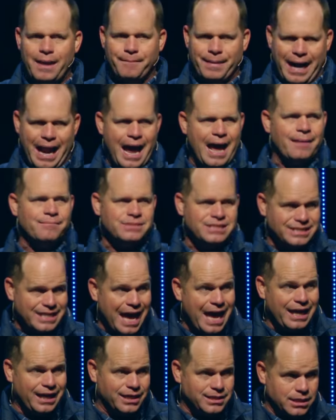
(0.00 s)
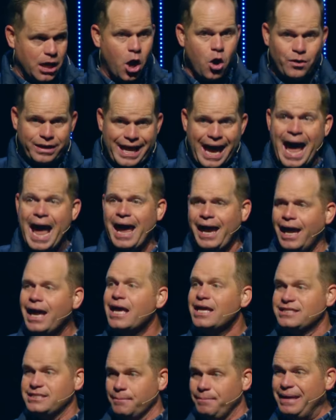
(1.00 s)
but I am saying it's okay
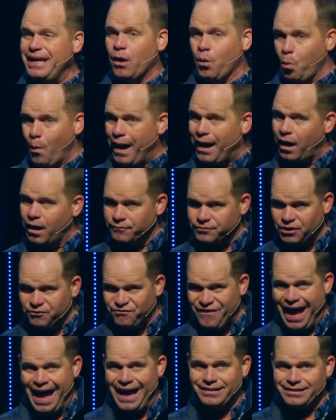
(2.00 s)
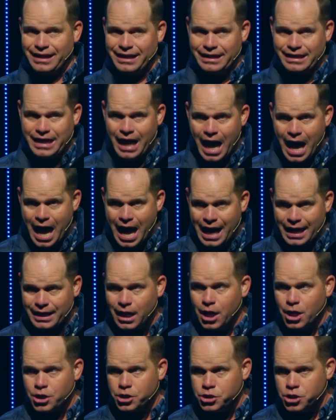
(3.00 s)
to be aware of the fact that
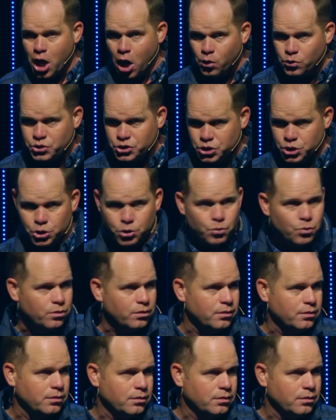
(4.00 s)
God knows you,